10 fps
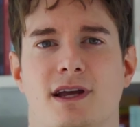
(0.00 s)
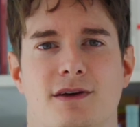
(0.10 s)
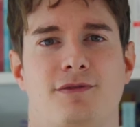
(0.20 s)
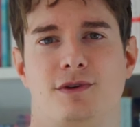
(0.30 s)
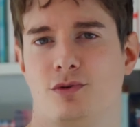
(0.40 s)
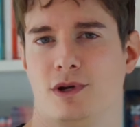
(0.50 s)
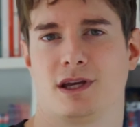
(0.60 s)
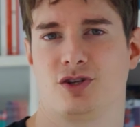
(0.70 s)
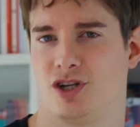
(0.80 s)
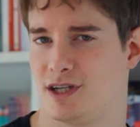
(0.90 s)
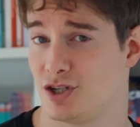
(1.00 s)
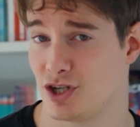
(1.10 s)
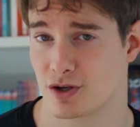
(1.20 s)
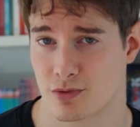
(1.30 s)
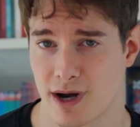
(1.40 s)
if doing
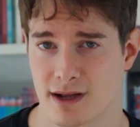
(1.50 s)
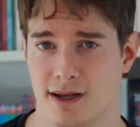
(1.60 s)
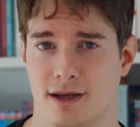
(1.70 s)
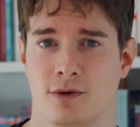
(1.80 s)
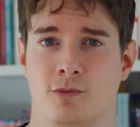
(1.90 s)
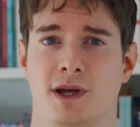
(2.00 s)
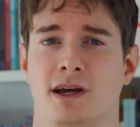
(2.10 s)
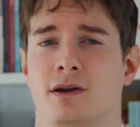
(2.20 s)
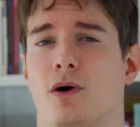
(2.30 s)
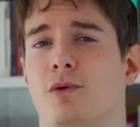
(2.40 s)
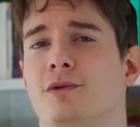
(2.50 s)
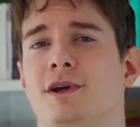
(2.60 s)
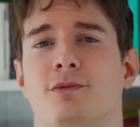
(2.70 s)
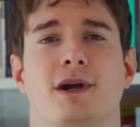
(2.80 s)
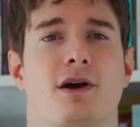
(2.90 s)
GTG correctly, we can only
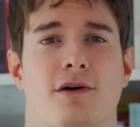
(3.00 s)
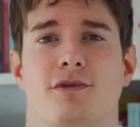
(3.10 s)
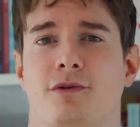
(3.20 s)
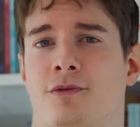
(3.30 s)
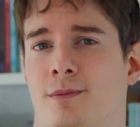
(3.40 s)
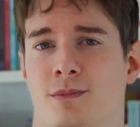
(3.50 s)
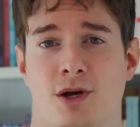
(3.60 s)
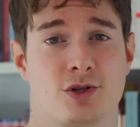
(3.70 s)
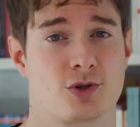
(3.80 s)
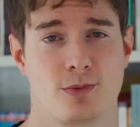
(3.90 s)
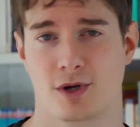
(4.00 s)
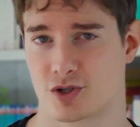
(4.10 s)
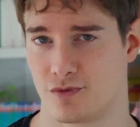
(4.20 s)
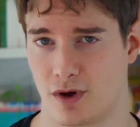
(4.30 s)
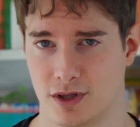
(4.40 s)
recover from so much
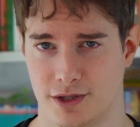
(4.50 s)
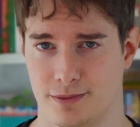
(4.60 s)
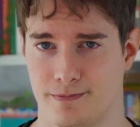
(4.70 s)
volume.